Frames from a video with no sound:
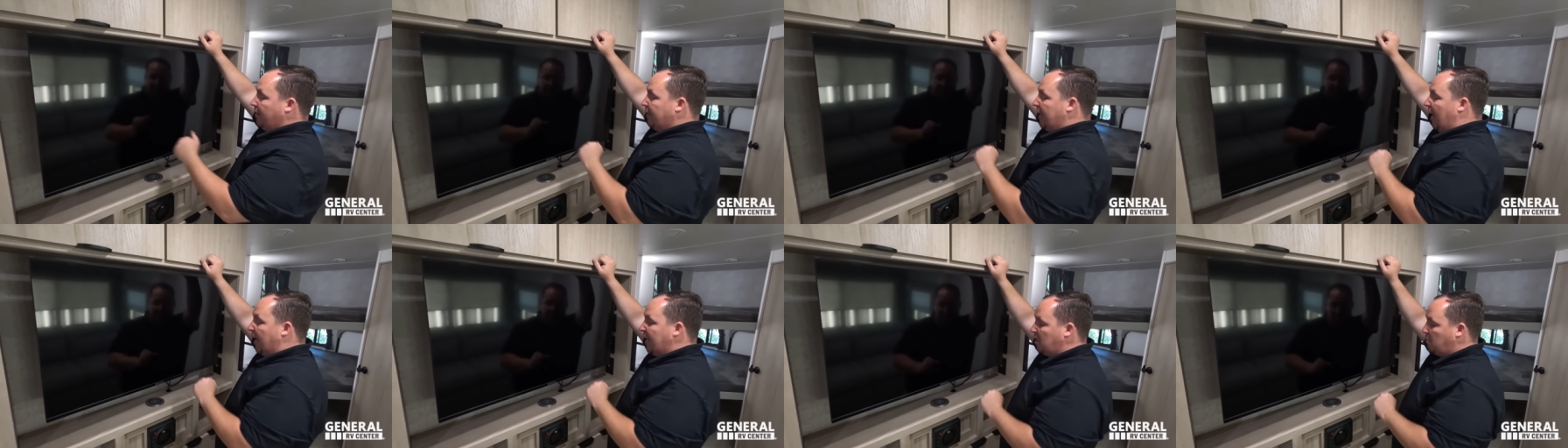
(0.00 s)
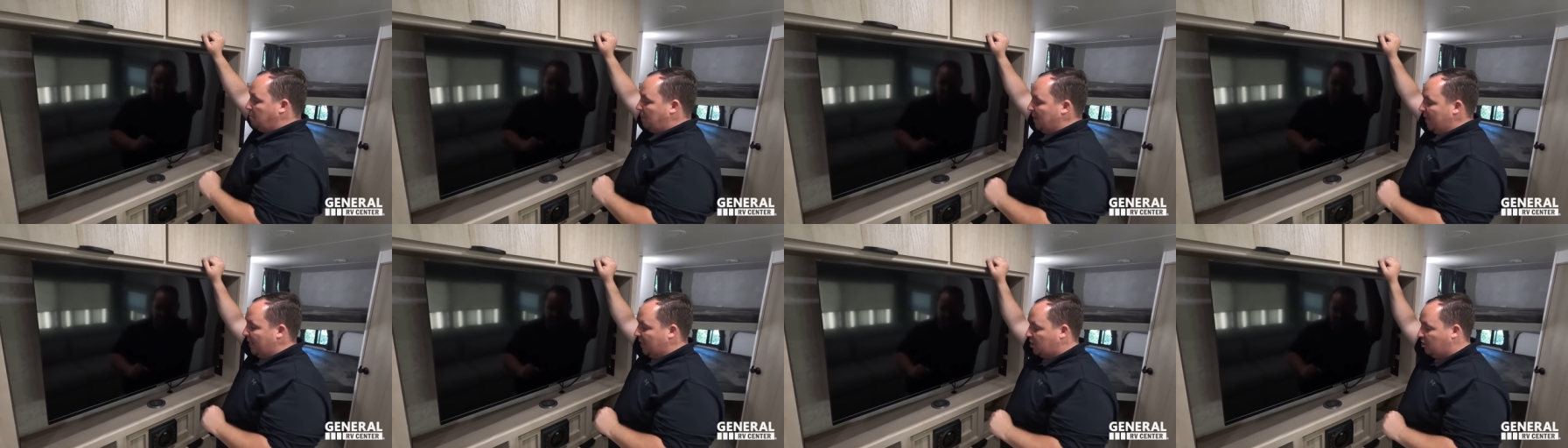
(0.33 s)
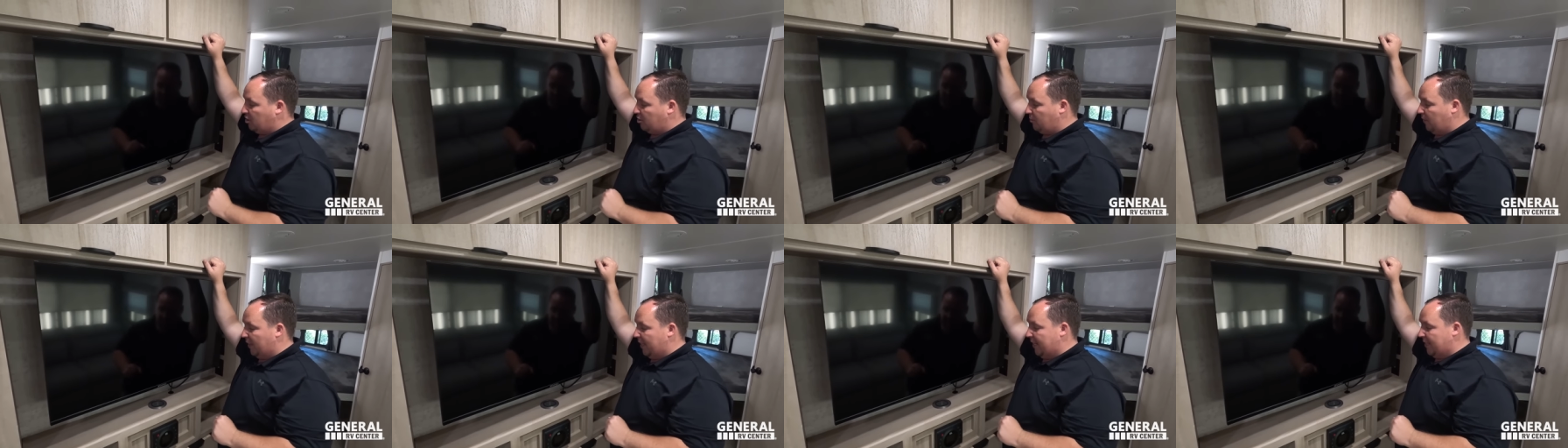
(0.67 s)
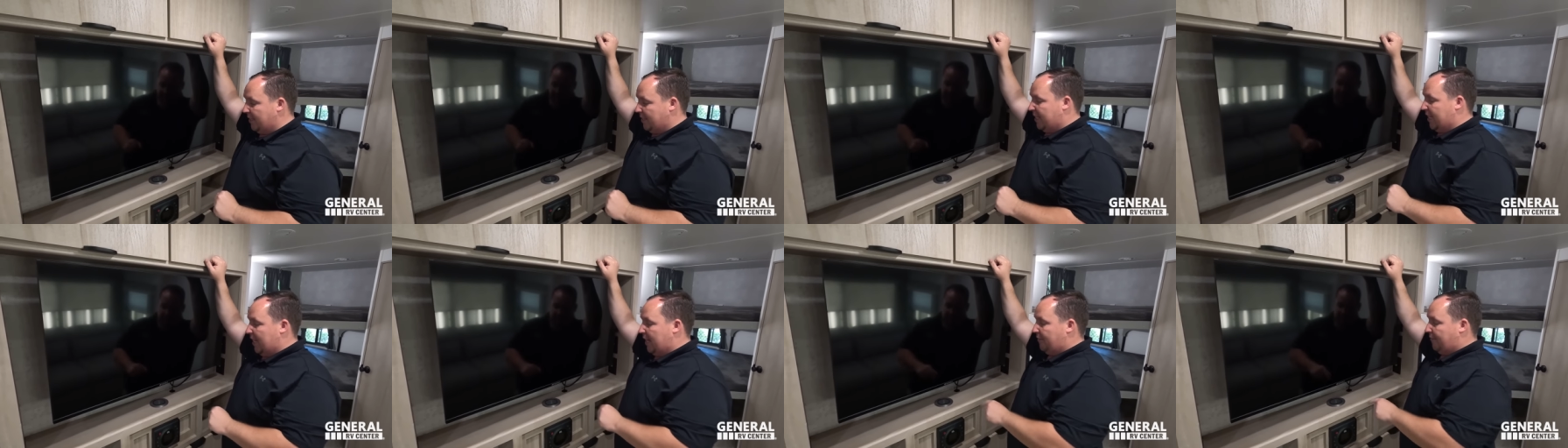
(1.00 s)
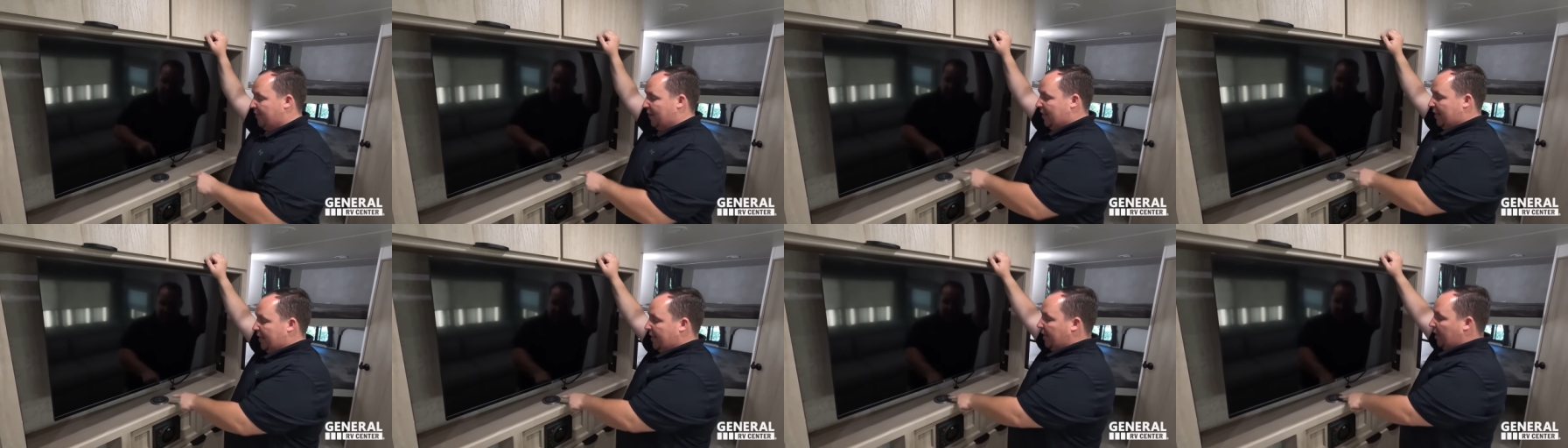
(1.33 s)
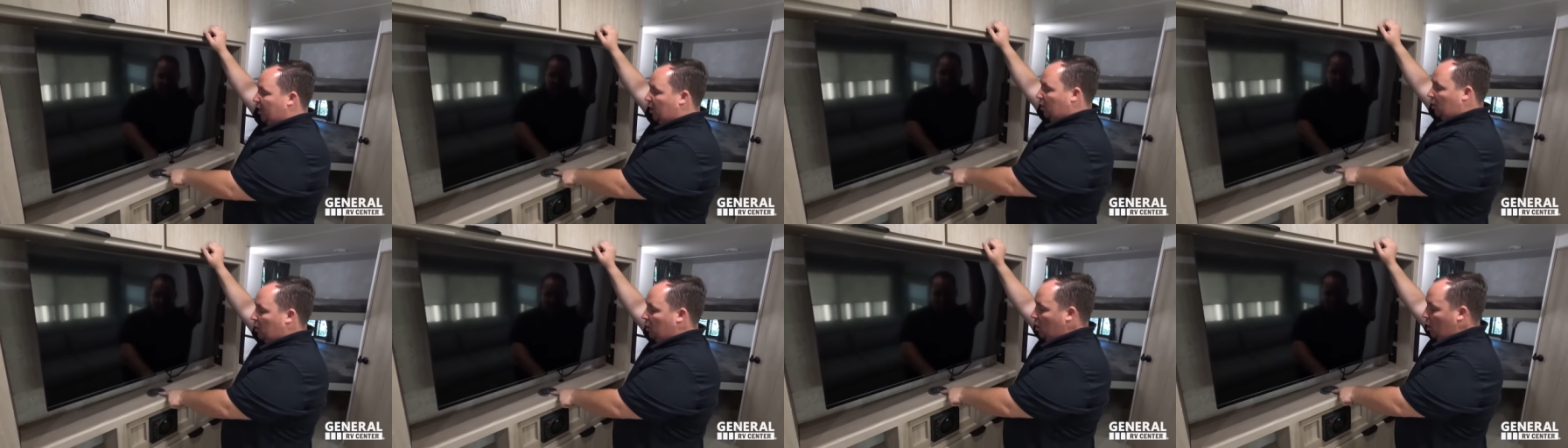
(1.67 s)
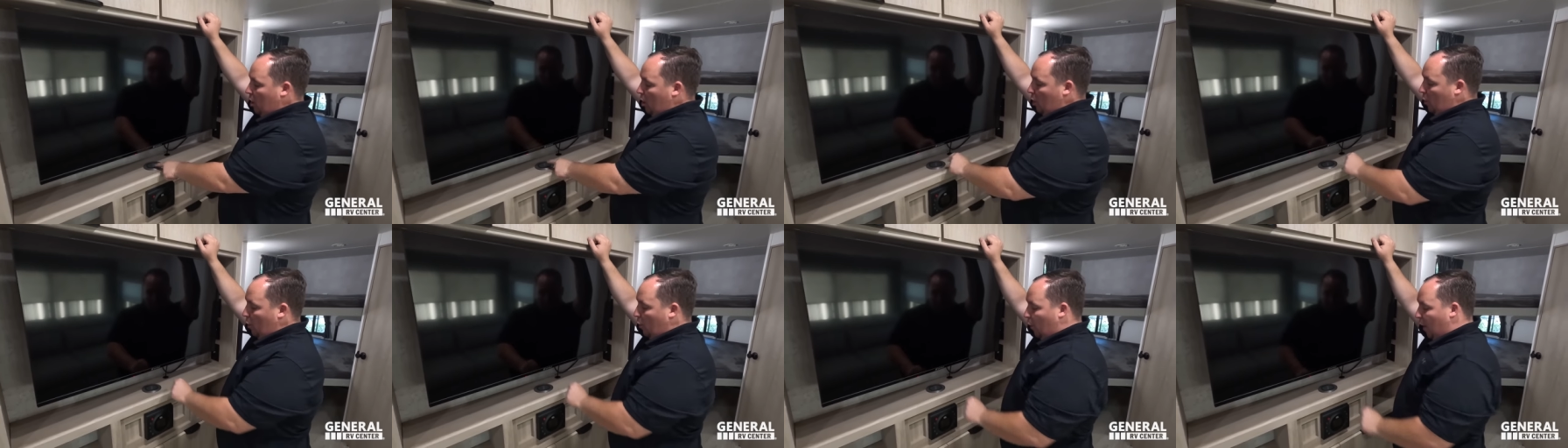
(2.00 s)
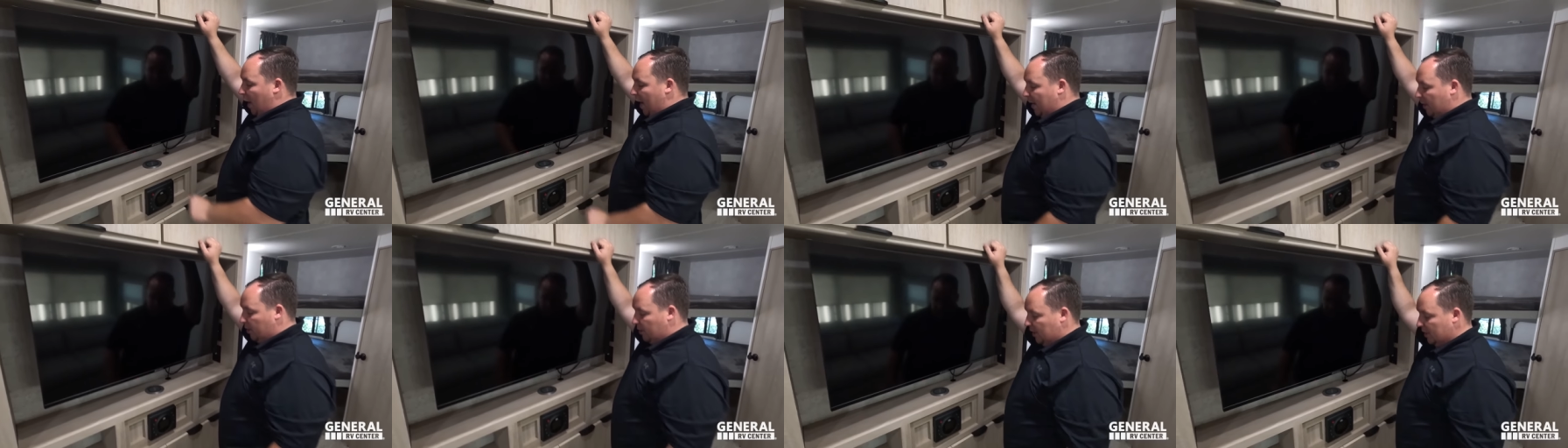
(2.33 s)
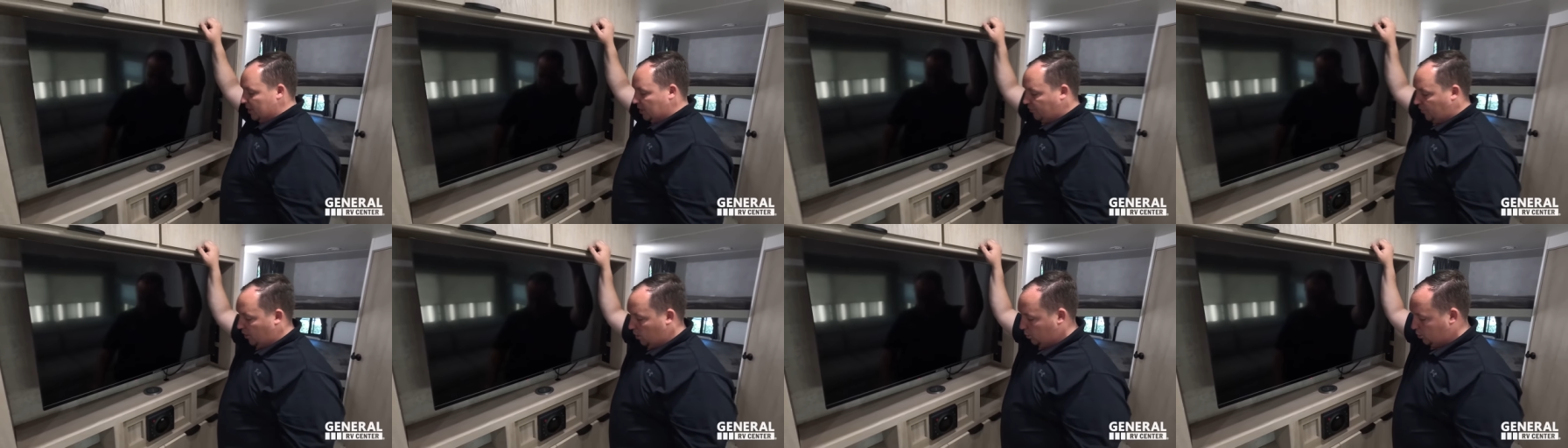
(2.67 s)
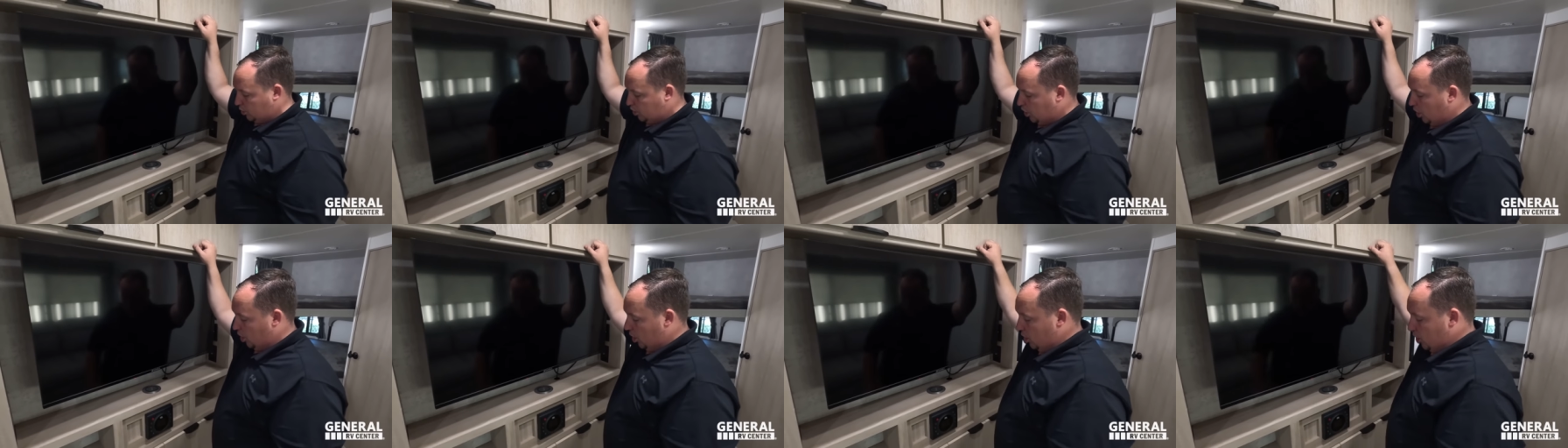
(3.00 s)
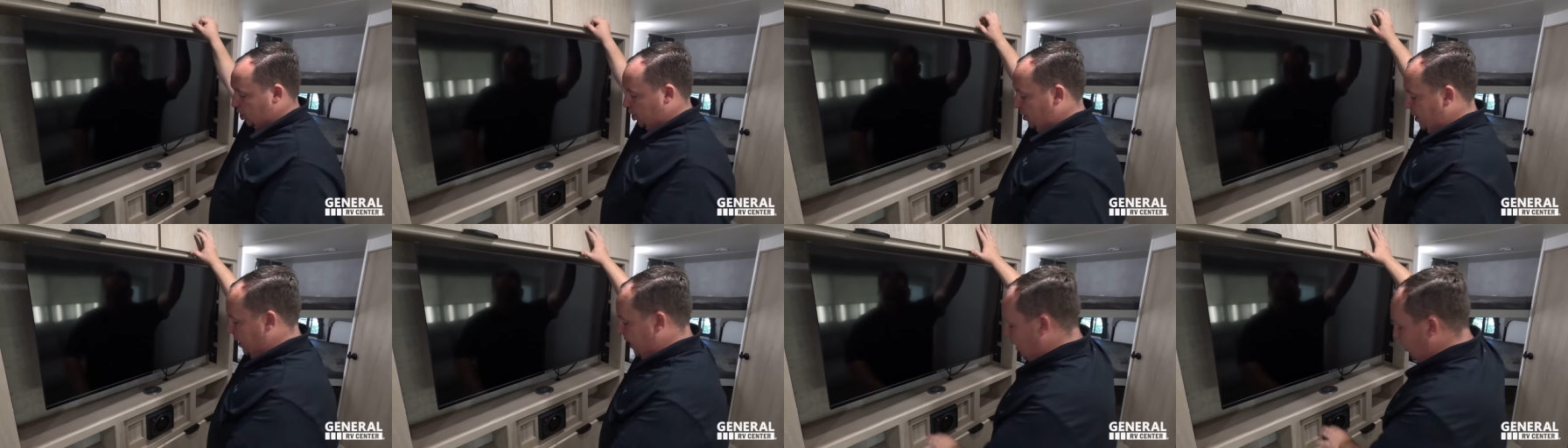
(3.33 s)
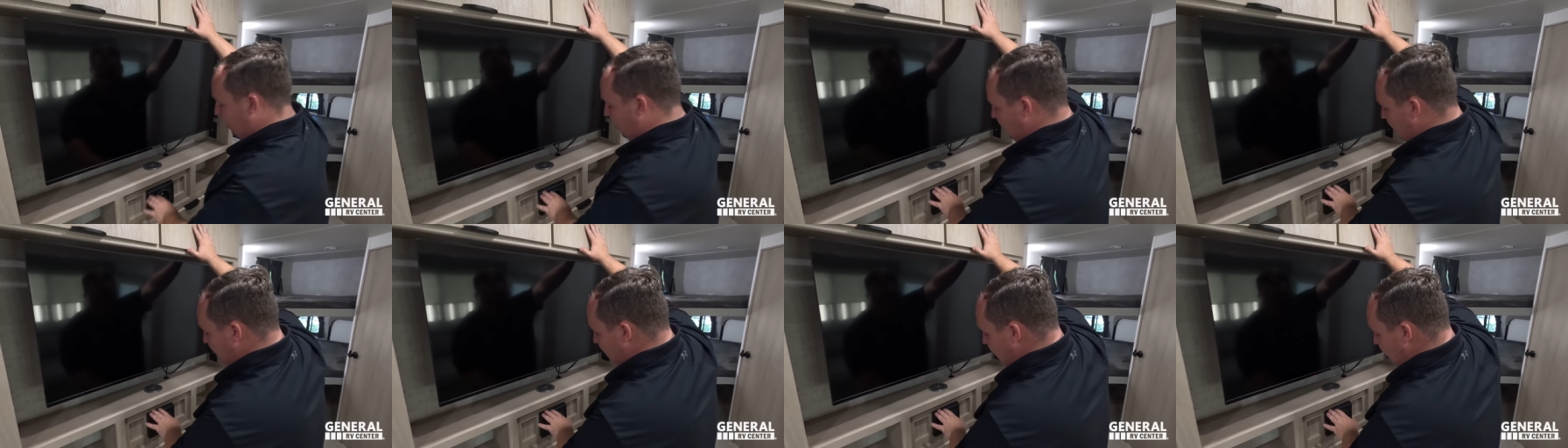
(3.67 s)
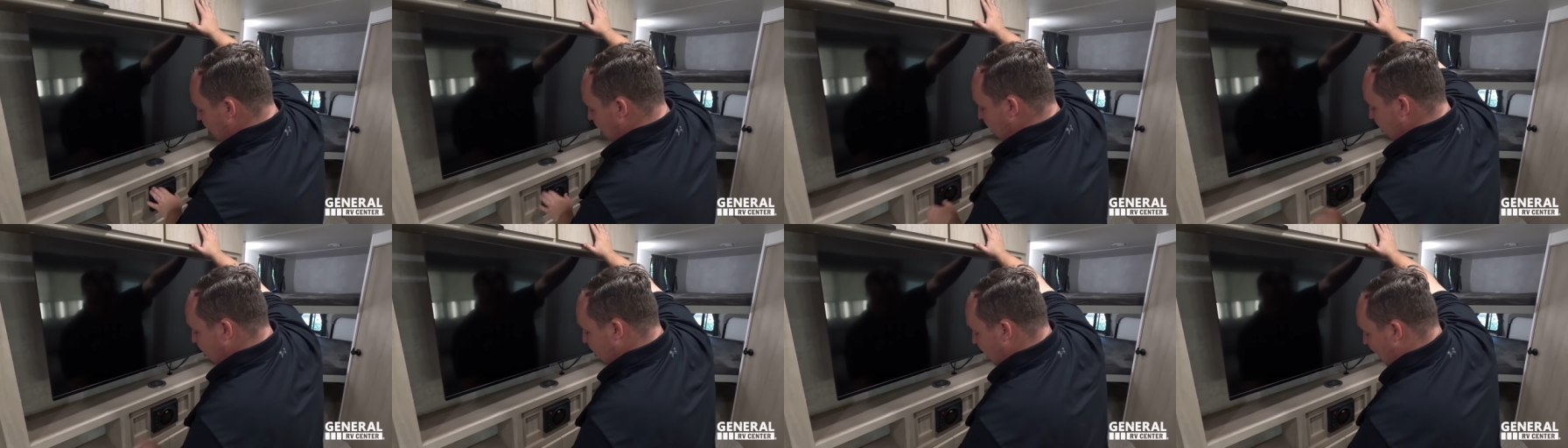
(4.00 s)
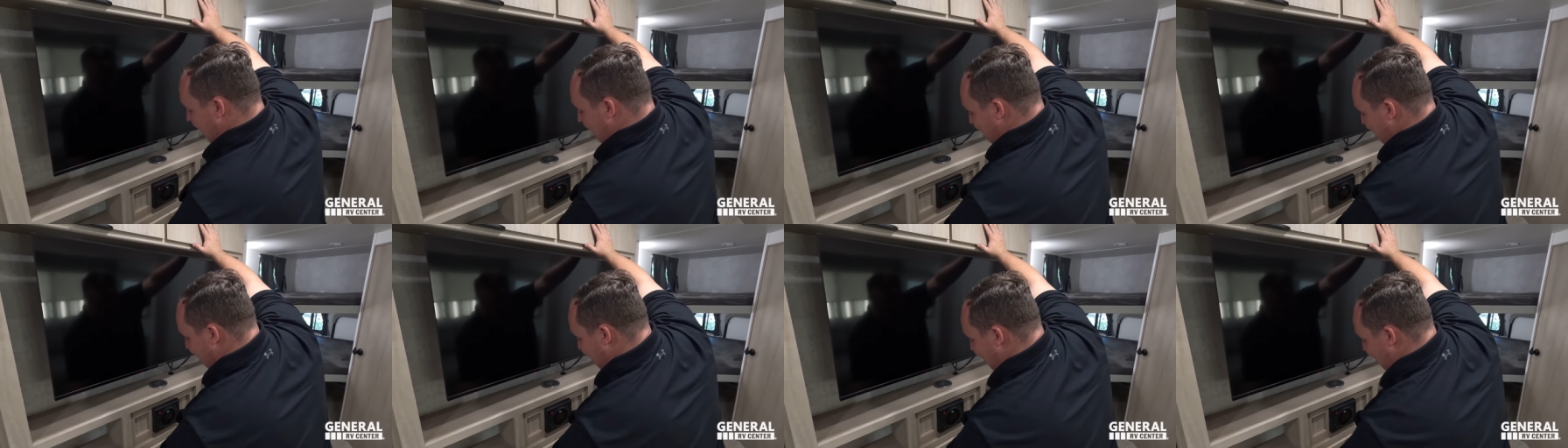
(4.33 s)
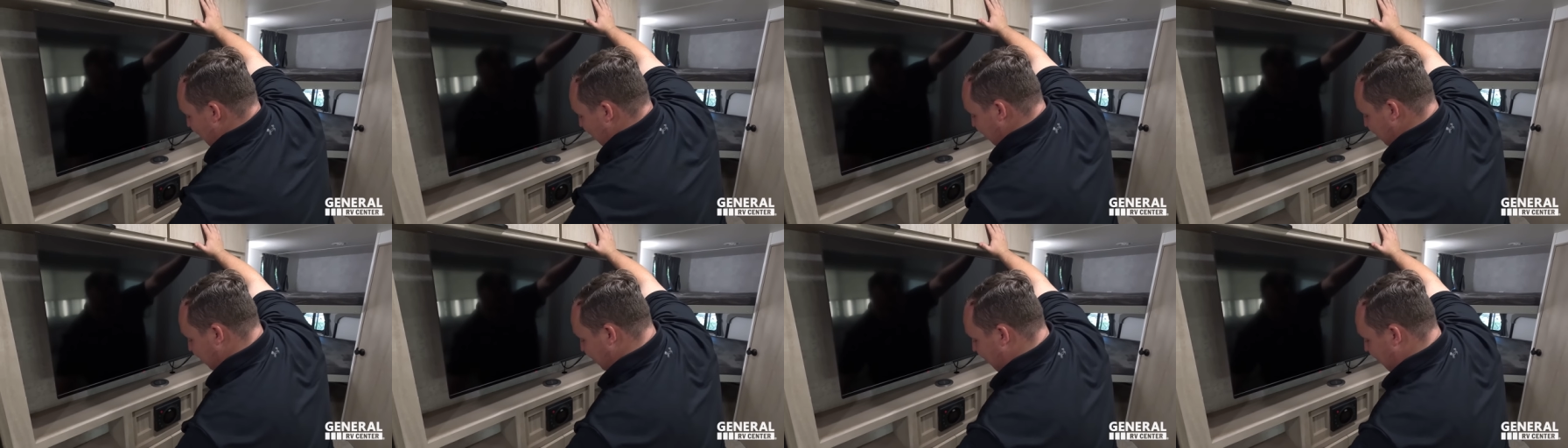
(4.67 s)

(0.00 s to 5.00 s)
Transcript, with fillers: Nice big screen TV here, wireless phone charger there, JBL